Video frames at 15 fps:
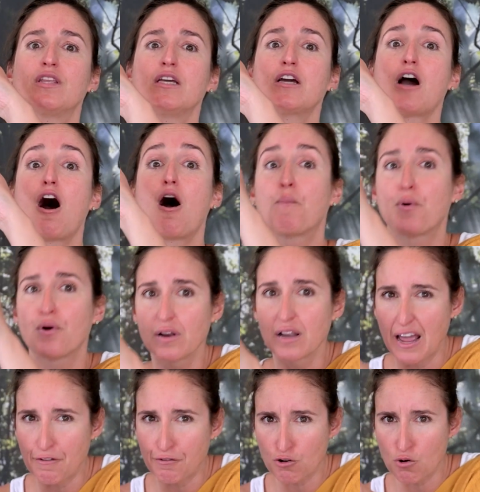the upper
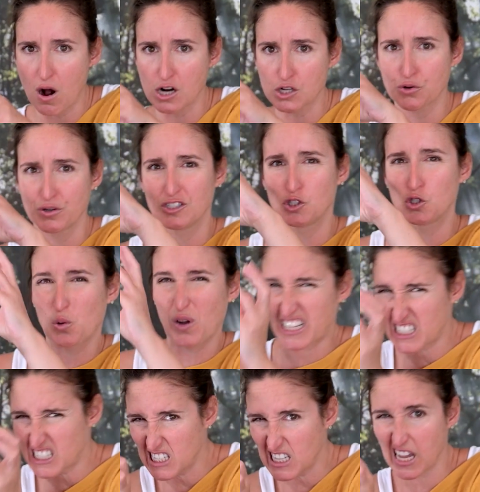left quadrant to
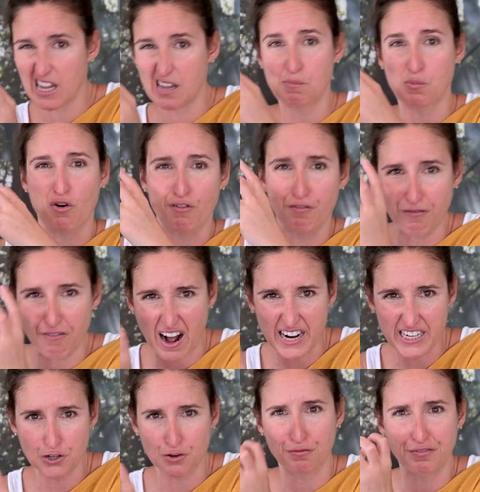escape or
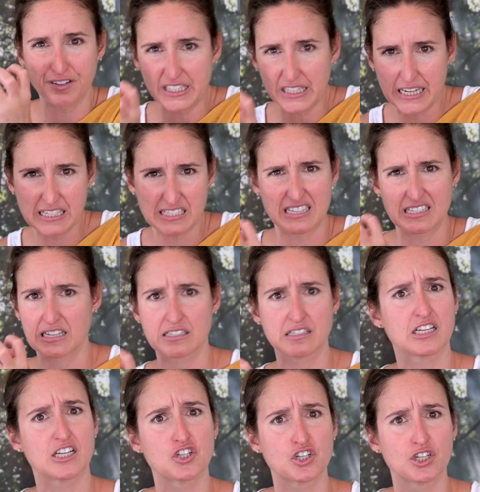fight your feelings and
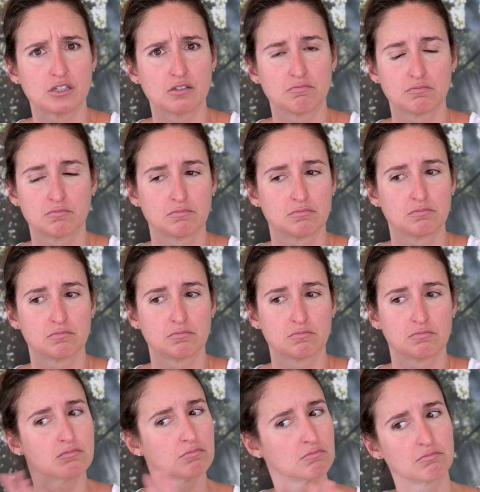sensations,
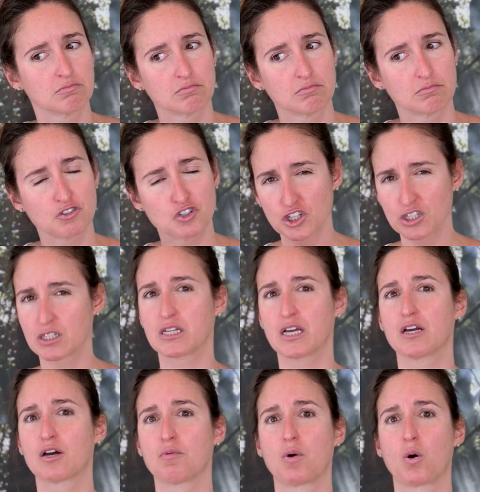just
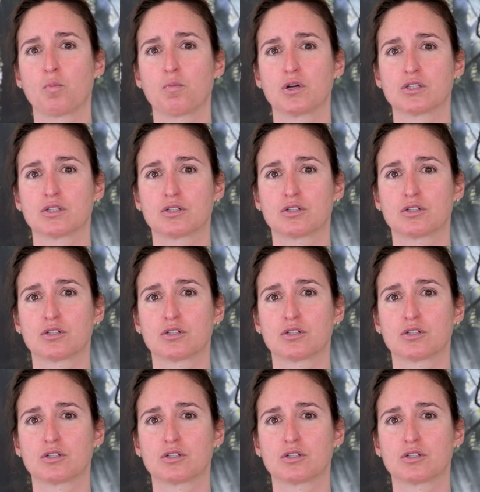take a moment